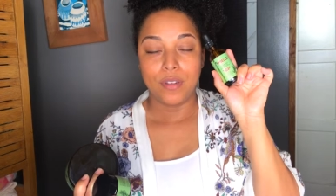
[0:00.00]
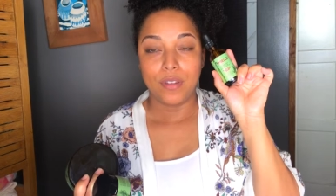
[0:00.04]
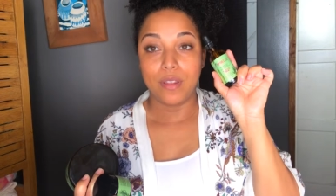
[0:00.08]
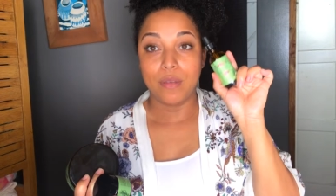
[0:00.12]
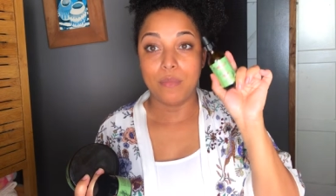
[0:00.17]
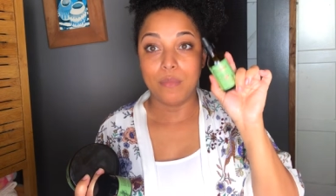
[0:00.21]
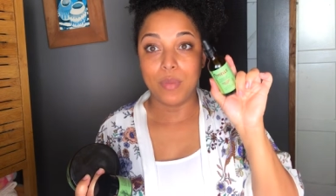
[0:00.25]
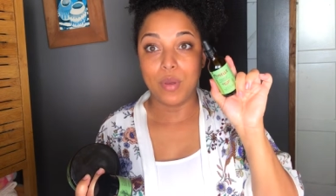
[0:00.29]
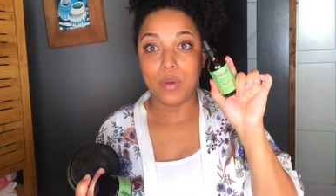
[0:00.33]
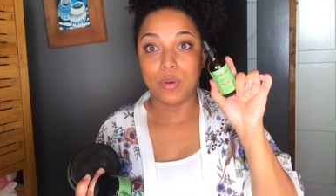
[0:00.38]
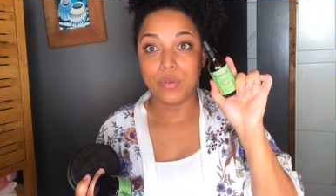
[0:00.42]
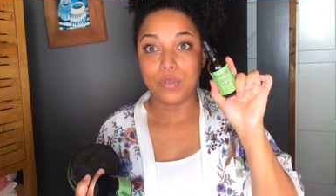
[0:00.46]

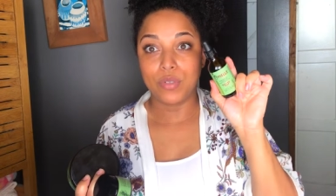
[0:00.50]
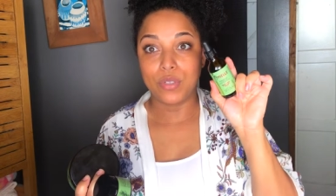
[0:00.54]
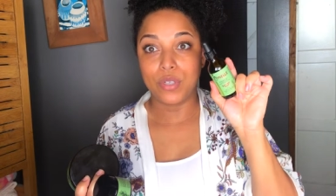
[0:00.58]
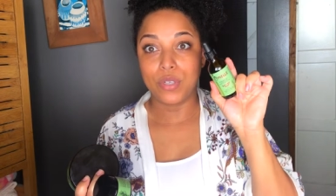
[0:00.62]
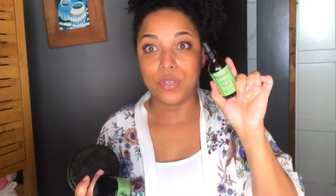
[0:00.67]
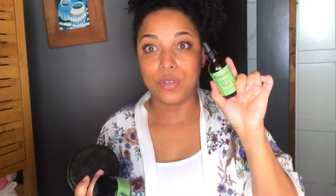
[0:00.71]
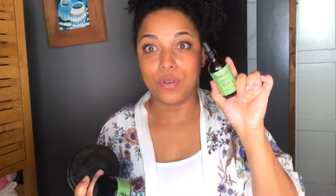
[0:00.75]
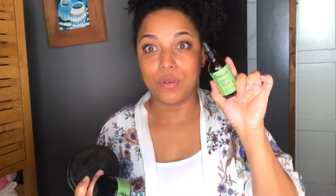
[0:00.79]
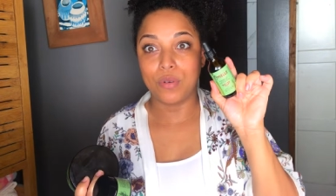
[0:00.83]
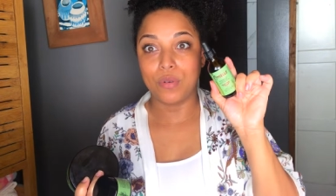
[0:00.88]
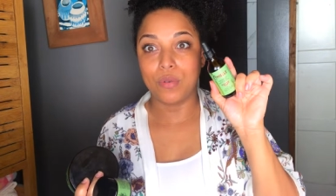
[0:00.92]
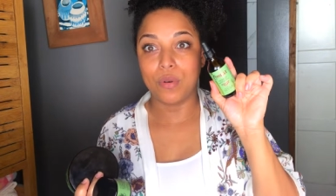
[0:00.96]
the milk
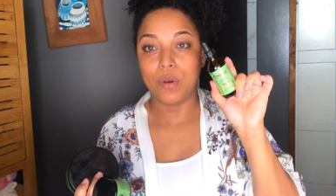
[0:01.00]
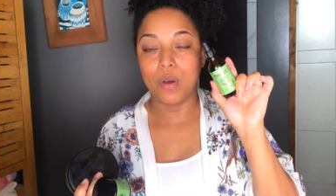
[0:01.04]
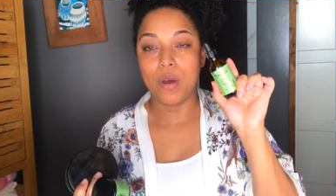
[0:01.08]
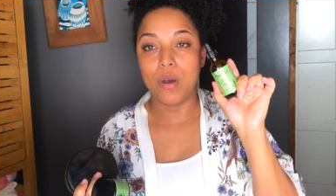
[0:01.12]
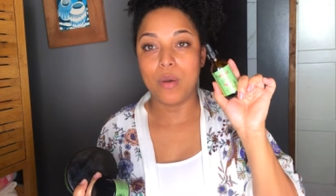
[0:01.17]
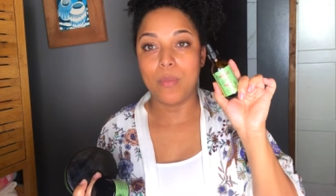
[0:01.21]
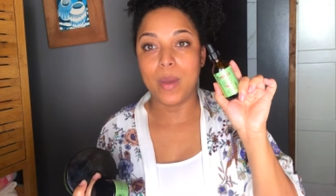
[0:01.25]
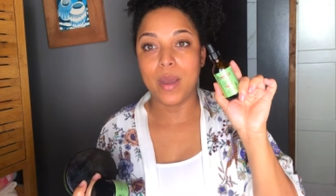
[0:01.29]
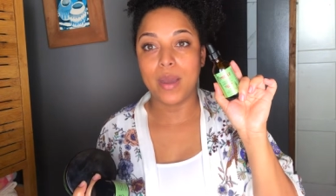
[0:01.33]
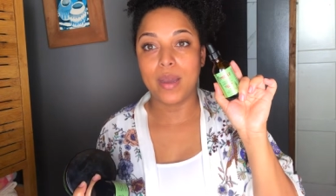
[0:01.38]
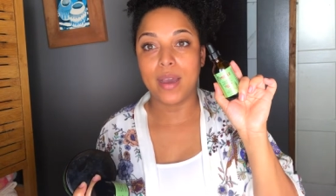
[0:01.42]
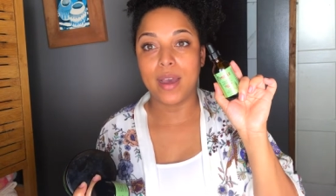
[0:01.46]
too.
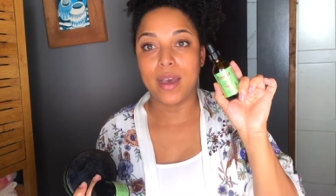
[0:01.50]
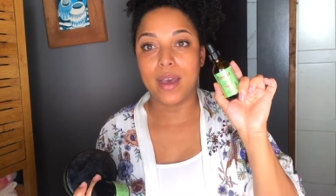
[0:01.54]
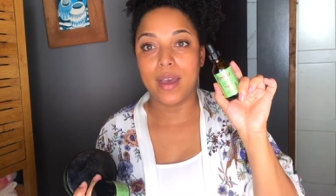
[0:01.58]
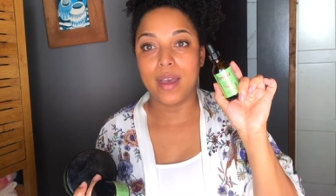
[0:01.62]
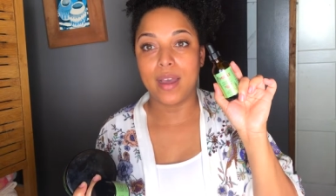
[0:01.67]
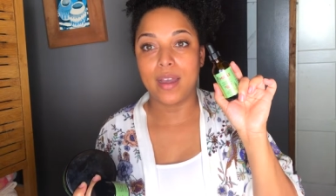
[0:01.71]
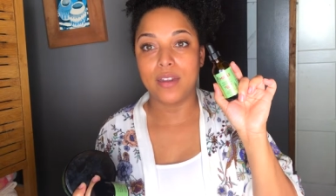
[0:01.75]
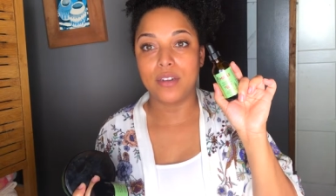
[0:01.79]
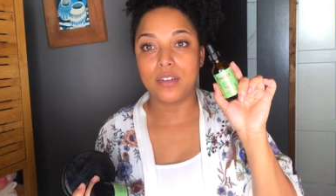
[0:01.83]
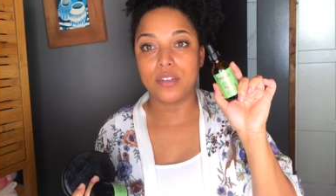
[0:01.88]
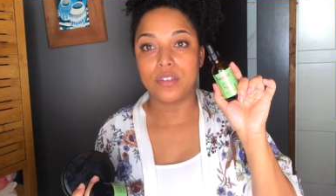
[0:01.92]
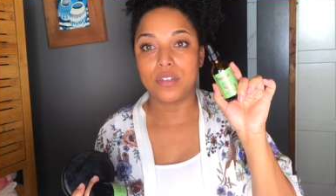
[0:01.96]
Oh my
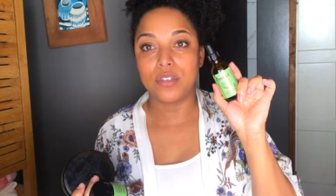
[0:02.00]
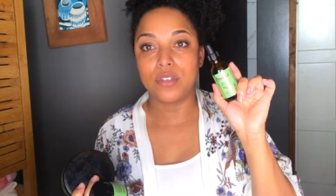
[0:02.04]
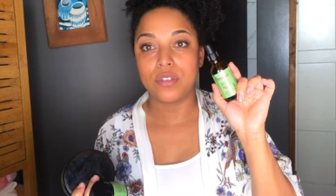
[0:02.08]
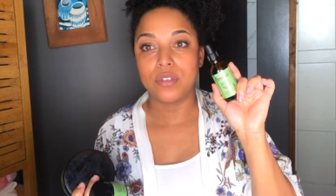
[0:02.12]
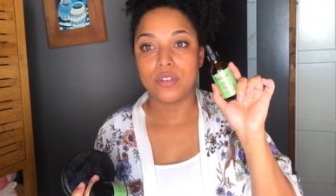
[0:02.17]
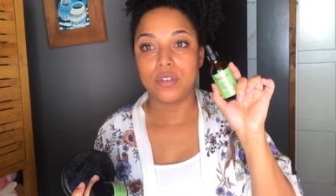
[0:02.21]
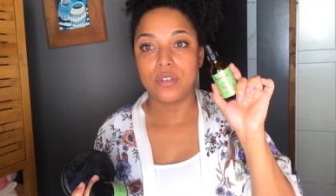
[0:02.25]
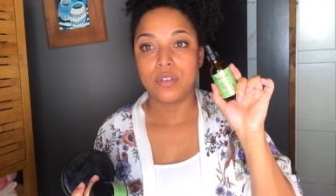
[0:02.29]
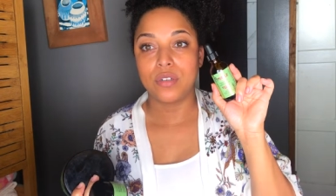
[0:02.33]
gosh.